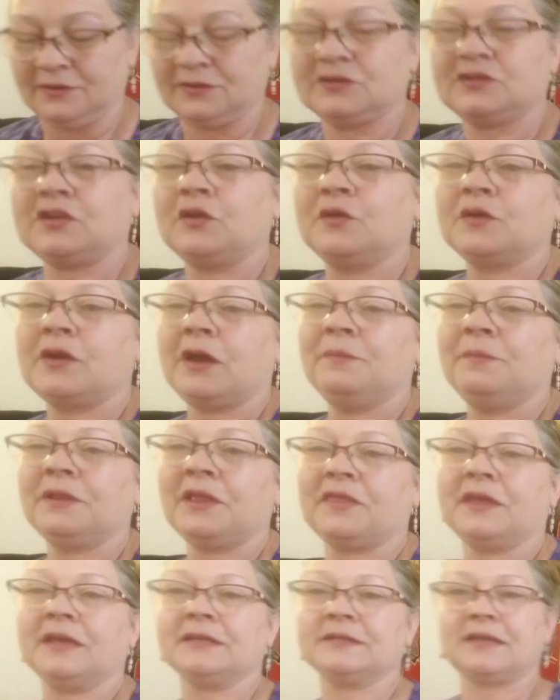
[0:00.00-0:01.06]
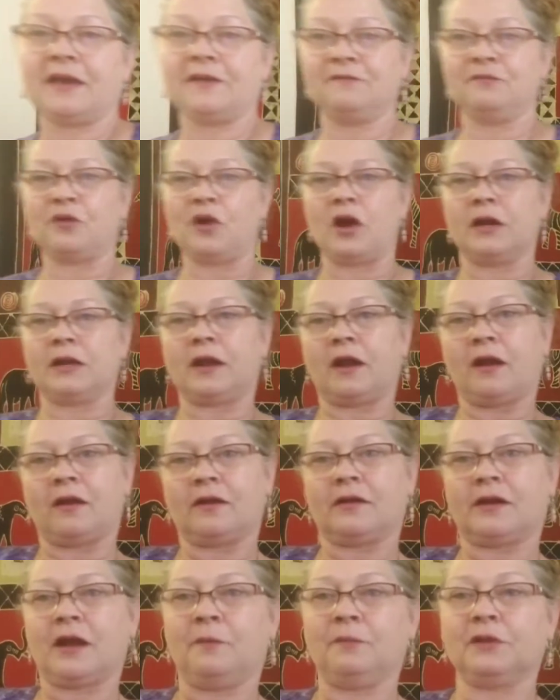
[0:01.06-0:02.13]
So a couple of things I've brought
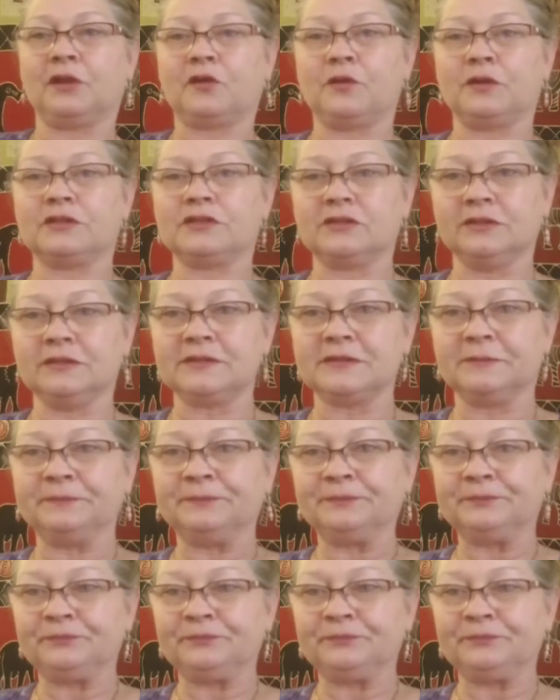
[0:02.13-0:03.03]
are a couple of crystals,